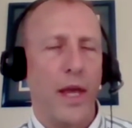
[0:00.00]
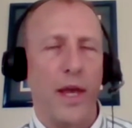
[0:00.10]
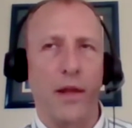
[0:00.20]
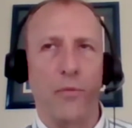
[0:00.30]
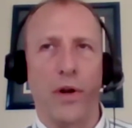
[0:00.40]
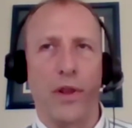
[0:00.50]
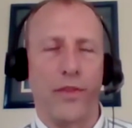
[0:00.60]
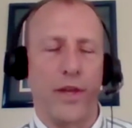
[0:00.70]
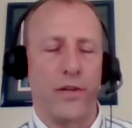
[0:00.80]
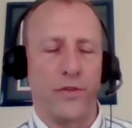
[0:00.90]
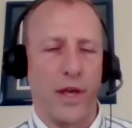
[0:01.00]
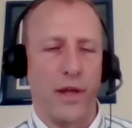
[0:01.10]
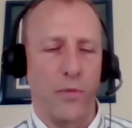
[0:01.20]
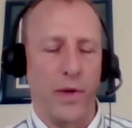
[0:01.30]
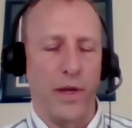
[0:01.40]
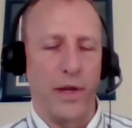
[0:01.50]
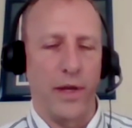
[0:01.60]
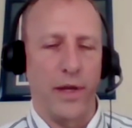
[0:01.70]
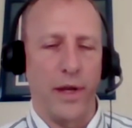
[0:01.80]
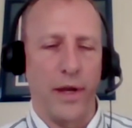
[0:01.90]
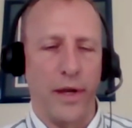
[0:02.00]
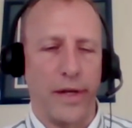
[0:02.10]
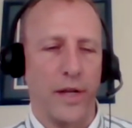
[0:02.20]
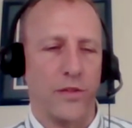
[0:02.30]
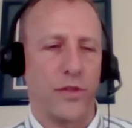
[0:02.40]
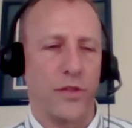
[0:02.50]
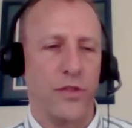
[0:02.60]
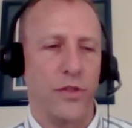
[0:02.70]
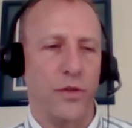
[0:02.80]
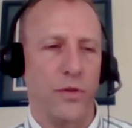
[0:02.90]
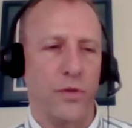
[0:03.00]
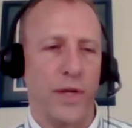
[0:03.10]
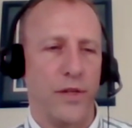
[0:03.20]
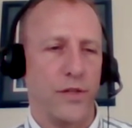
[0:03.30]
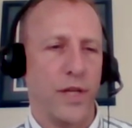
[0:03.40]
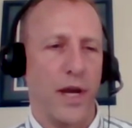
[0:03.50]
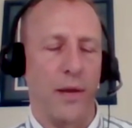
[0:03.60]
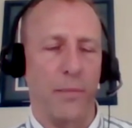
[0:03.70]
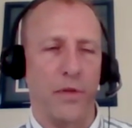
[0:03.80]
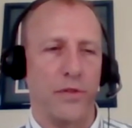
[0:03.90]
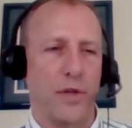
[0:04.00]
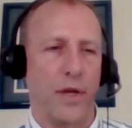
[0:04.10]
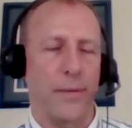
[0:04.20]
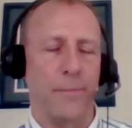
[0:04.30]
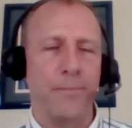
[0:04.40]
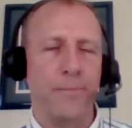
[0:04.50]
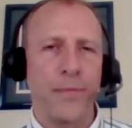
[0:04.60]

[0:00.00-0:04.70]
And one of the things that we uh, got to do each time is um,